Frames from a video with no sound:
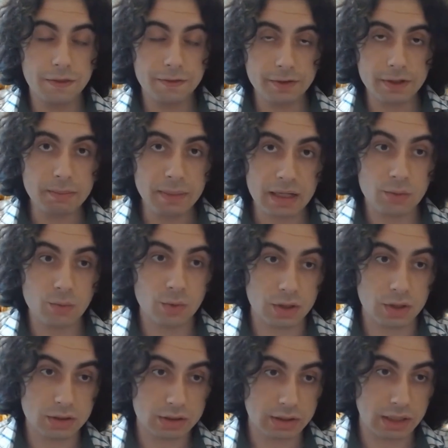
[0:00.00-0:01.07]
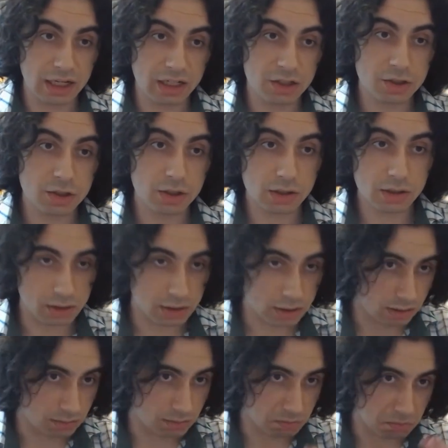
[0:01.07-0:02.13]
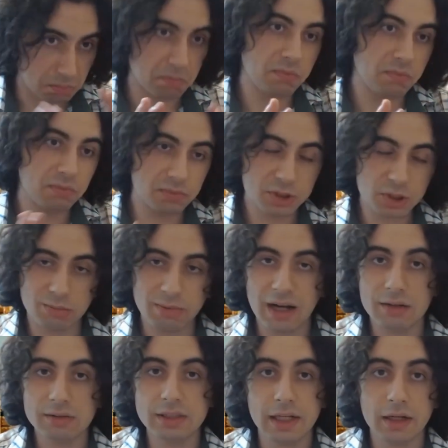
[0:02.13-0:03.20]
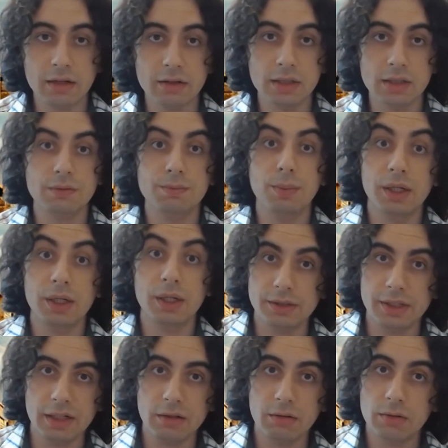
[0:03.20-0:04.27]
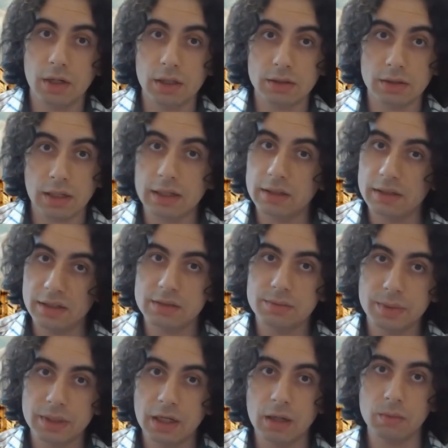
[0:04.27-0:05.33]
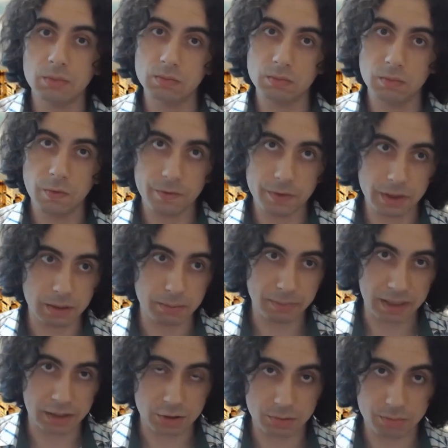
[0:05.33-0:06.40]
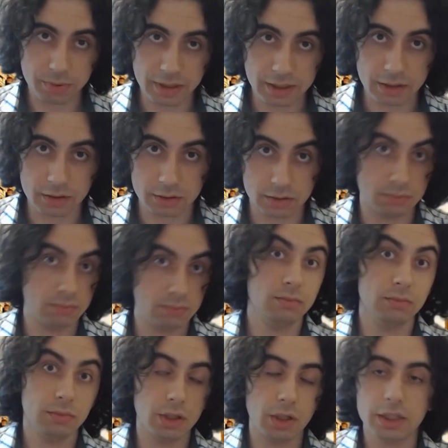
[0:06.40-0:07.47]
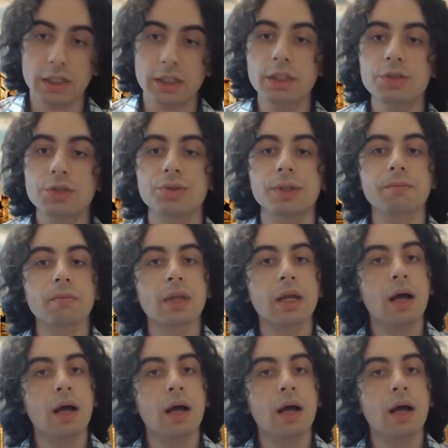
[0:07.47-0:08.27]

three main ones enter the surrounding areas of modern day Iran, and these become three major players in Iranian history.